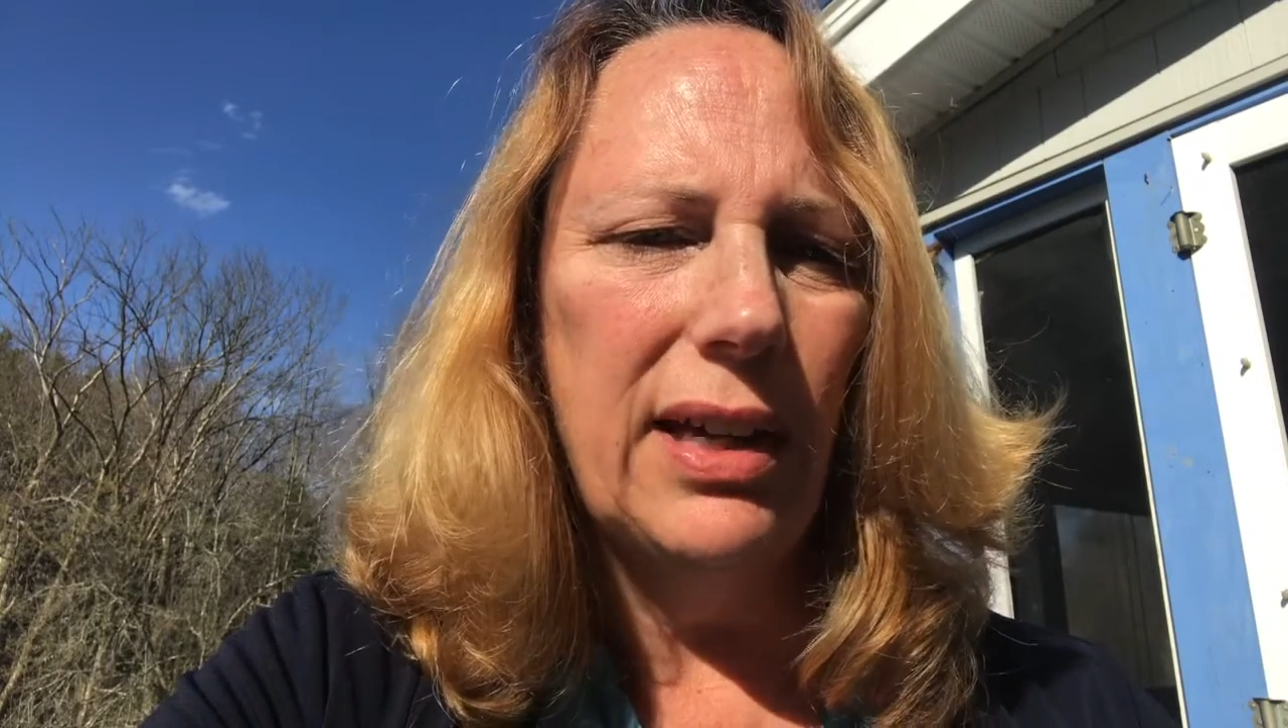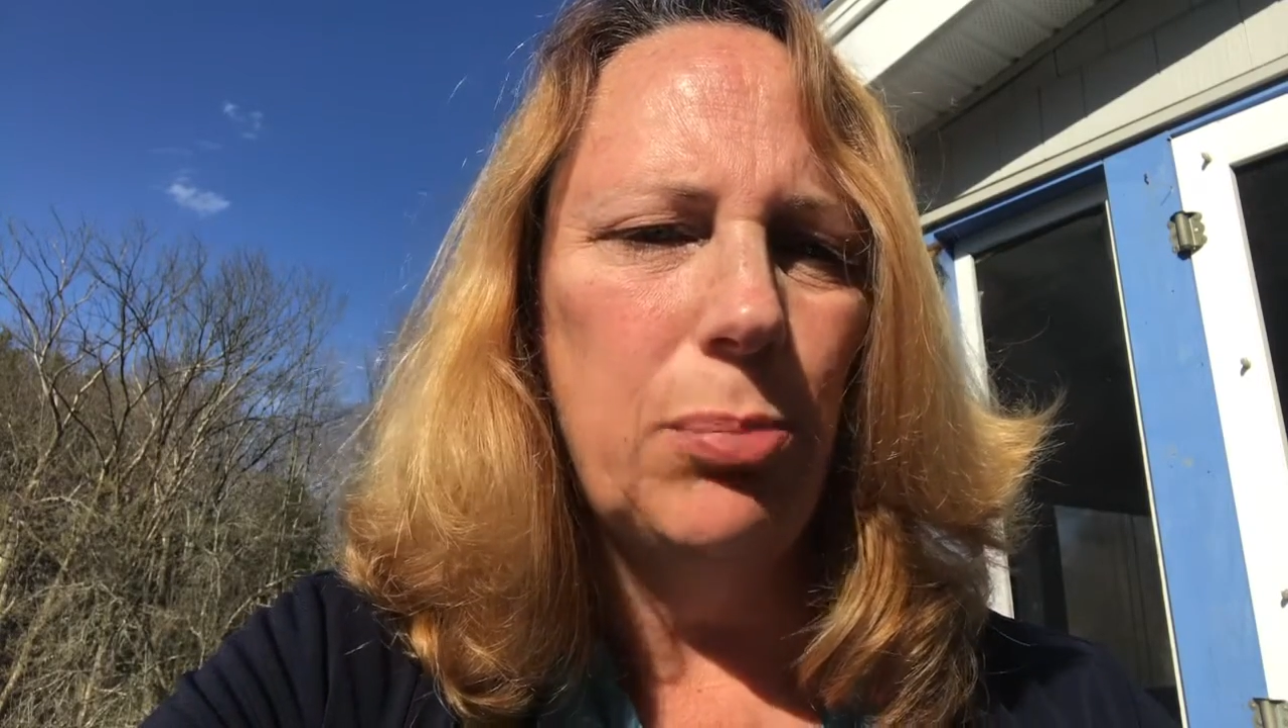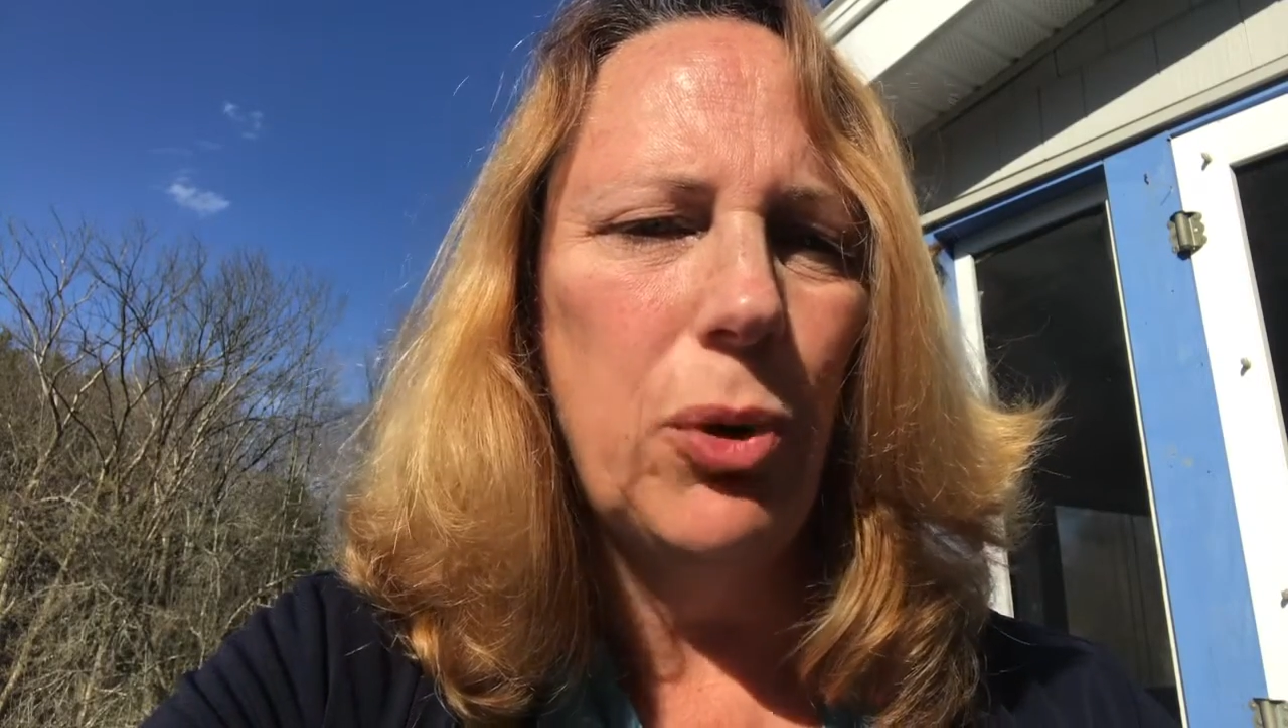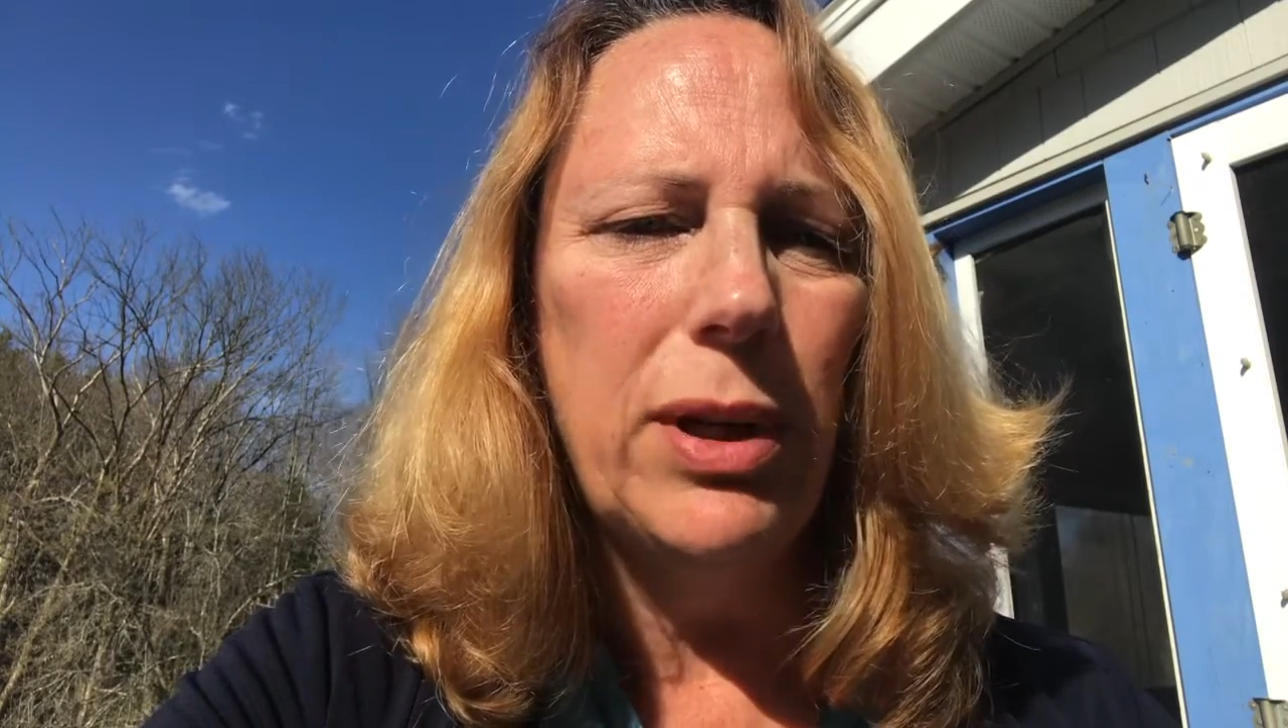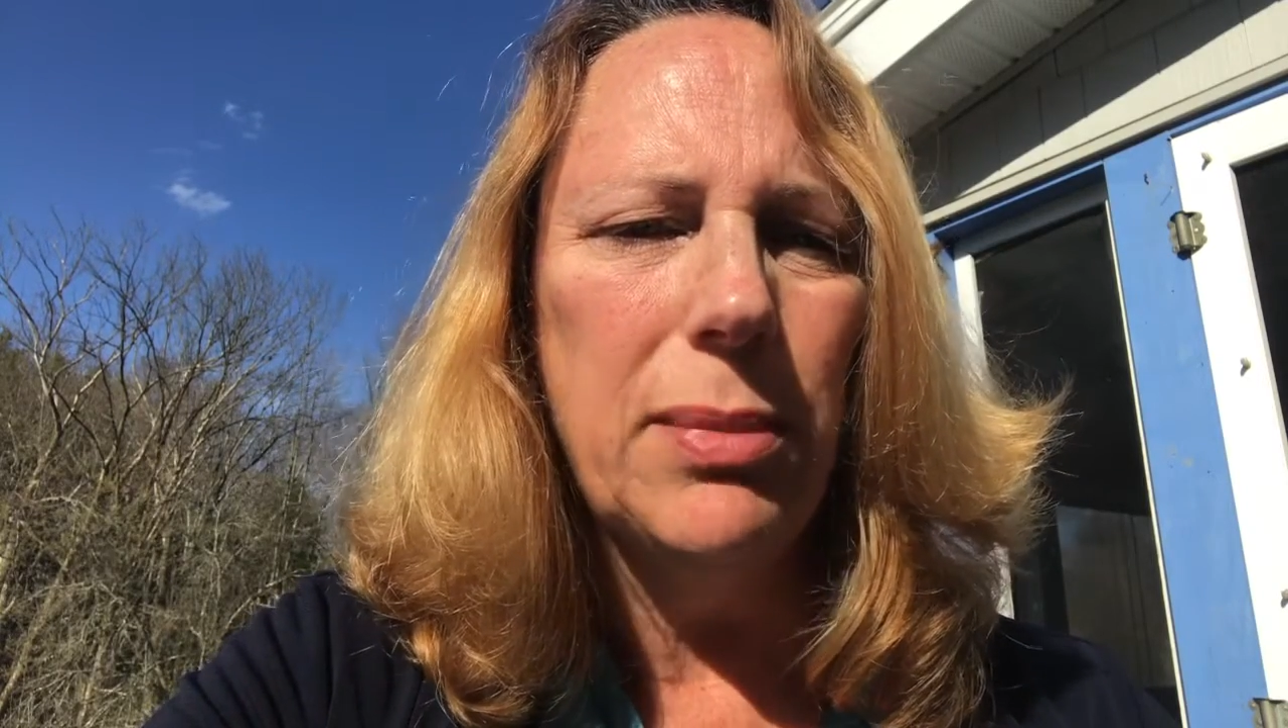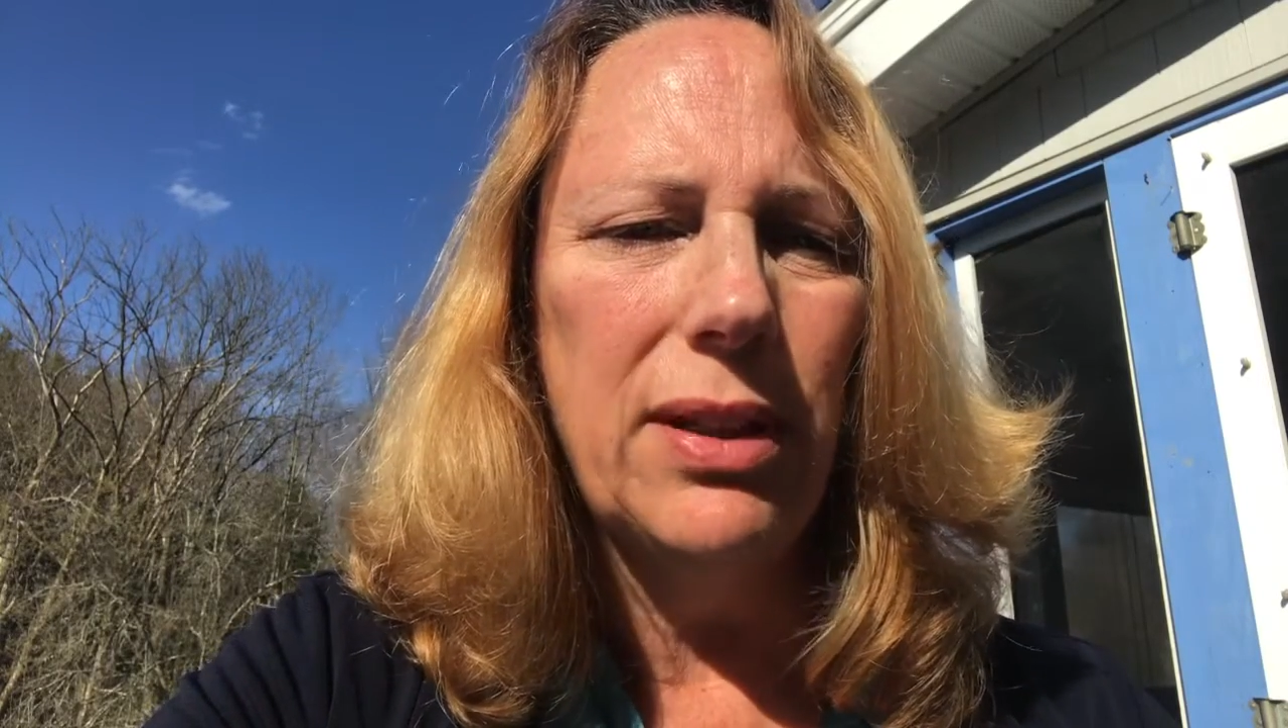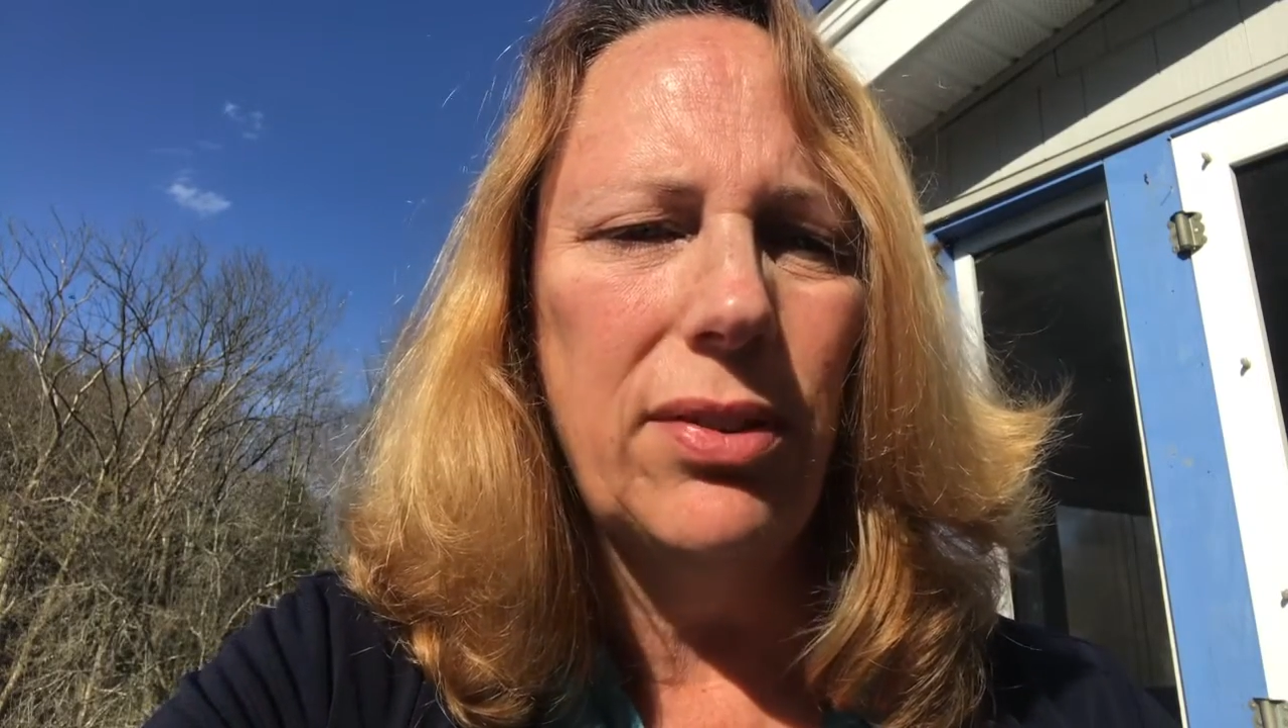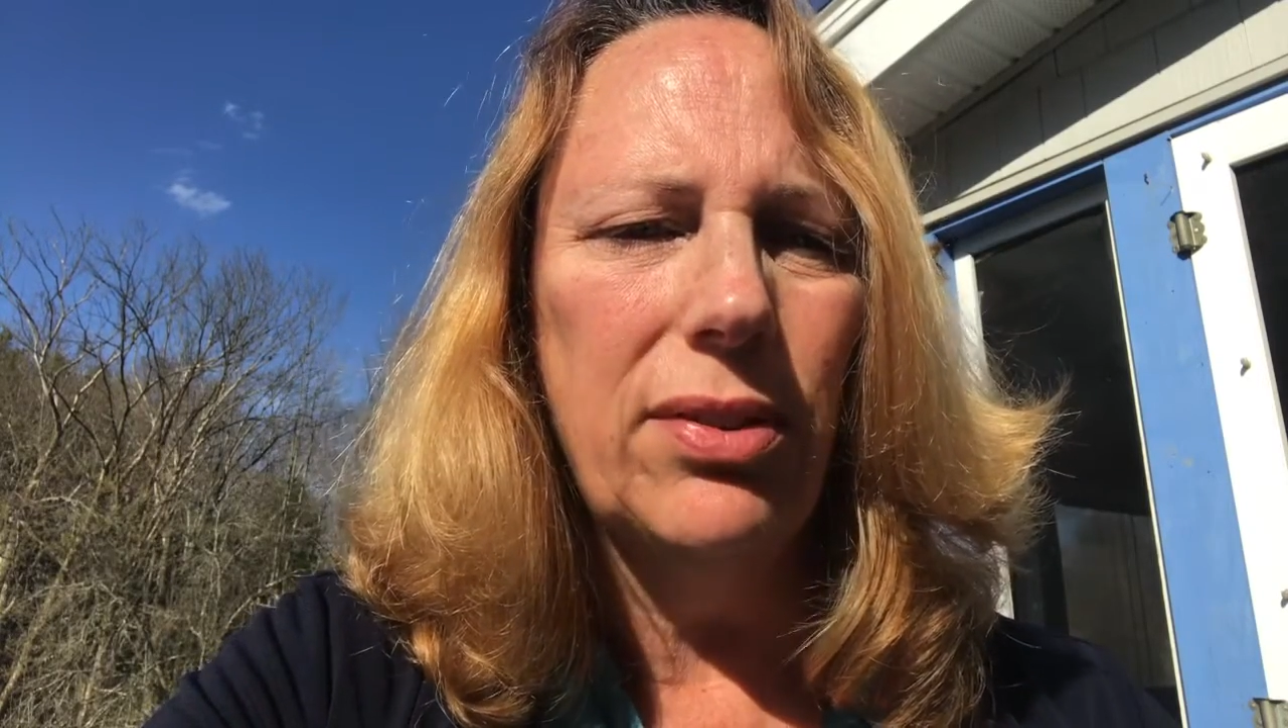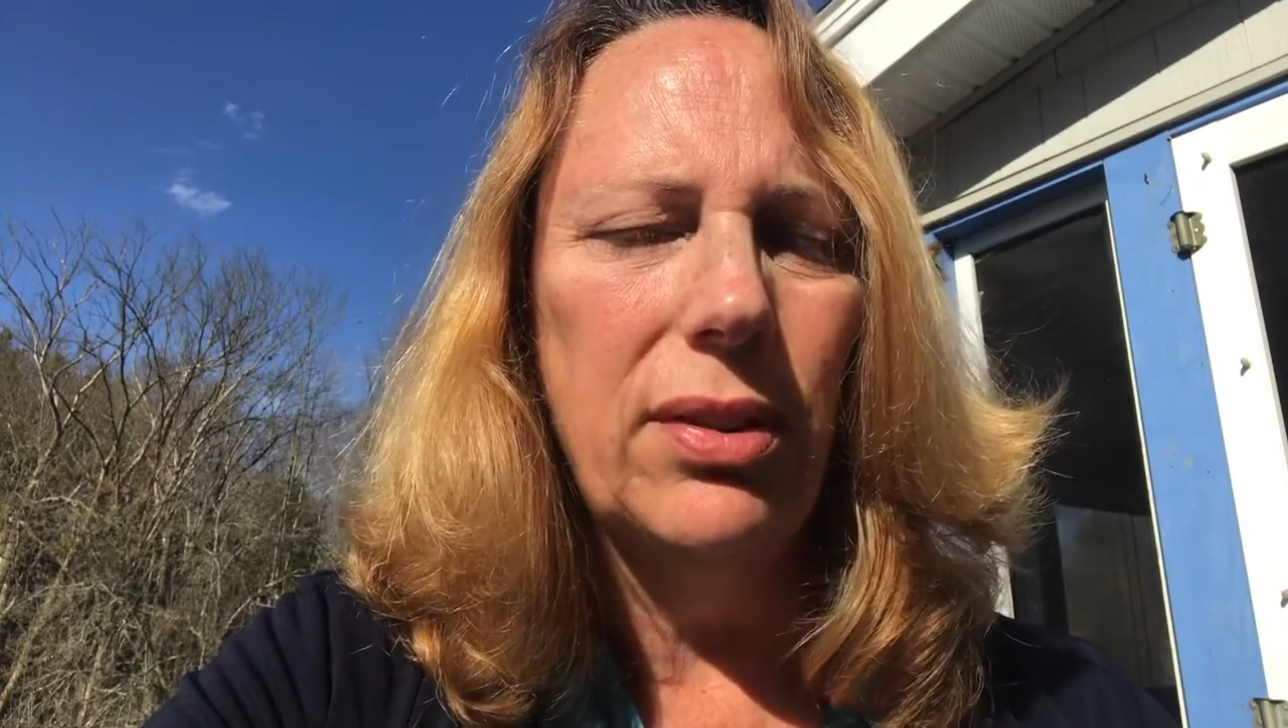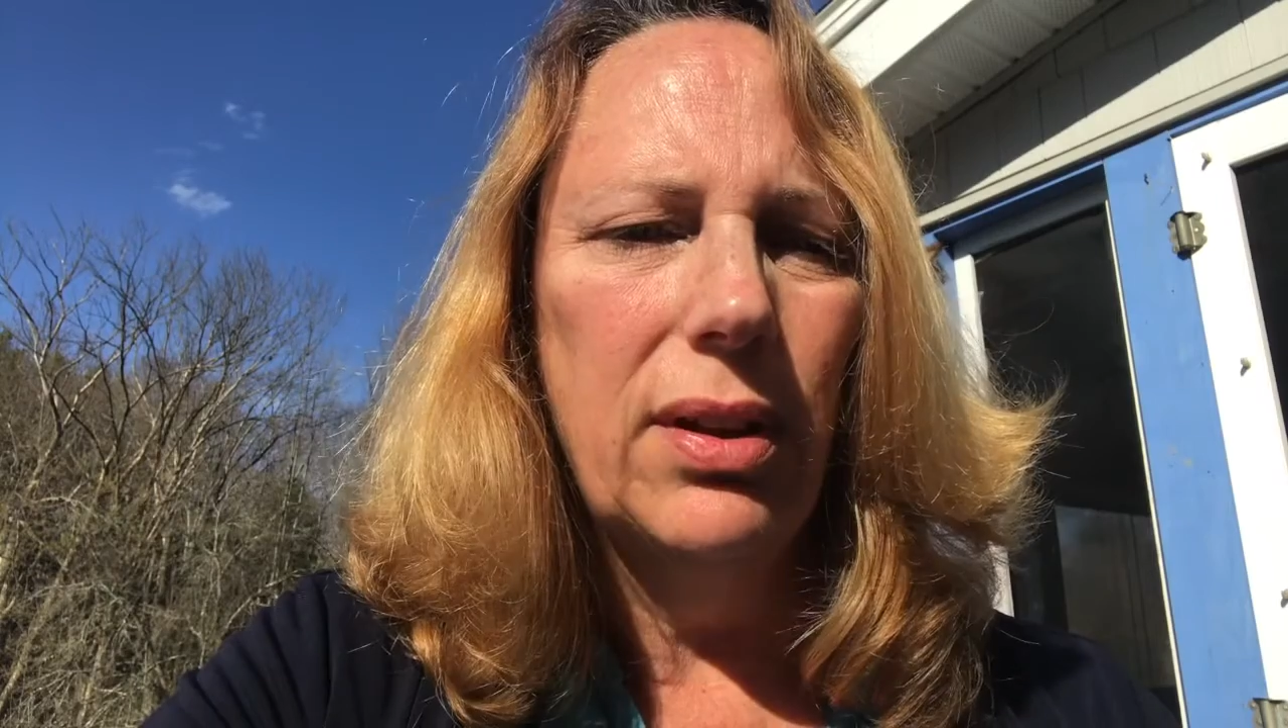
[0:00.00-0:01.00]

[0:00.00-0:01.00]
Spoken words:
appointments,